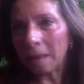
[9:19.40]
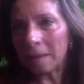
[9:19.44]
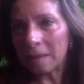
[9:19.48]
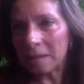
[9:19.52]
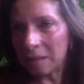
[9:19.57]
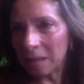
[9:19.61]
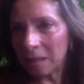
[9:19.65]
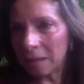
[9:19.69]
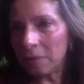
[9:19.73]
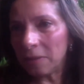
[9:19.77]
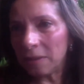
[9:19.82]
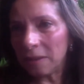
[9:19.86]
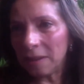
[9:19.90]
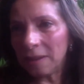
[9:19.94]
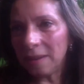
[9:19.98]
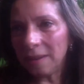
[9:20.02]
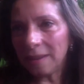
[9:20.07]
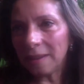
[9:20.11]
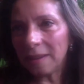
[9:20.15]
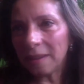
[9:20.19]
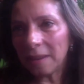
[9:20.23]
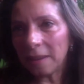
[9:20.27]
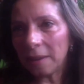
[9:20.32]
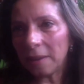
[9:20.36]

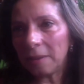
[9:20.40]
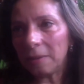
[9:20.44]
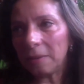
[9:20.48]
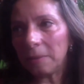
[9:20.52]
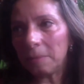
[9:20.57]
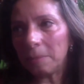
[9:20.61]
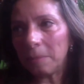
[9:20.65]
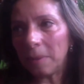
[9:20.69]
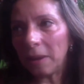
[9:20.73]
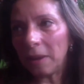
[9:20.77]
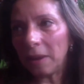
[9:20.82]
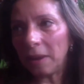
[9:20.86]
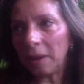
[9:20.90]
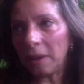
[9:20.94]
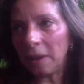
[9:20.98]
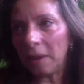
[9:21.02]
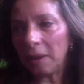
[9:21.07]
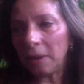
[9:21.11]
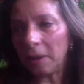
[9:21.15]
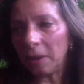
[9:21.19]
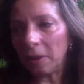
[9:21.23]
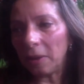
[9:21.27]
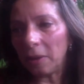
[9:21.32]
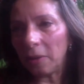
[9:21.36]
CV and
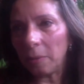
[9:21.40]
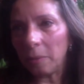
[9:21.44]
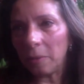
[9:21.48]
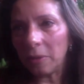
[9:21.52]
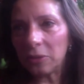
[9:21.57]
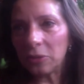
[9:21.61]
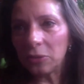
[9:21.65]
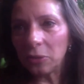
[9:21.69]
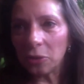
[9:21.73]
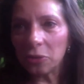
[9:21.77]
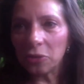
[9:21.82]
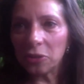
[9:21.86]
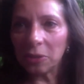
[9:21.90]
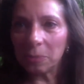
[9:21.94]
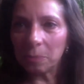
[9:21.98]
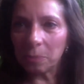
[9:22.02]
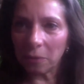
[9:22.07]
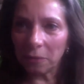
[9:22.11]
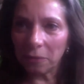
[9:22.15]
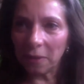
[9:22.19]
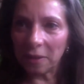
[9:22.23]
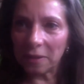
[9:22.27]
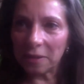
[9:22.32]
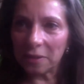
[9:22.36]
my associate
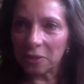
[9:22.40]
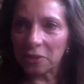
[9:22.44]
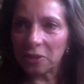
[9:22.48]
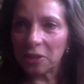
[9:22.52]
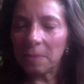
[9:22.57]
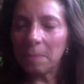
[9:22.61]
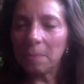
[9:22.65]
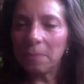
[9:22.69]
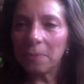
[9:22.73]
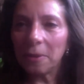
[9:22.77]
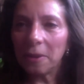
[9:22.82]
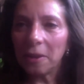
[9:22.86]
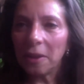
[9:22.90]
professorship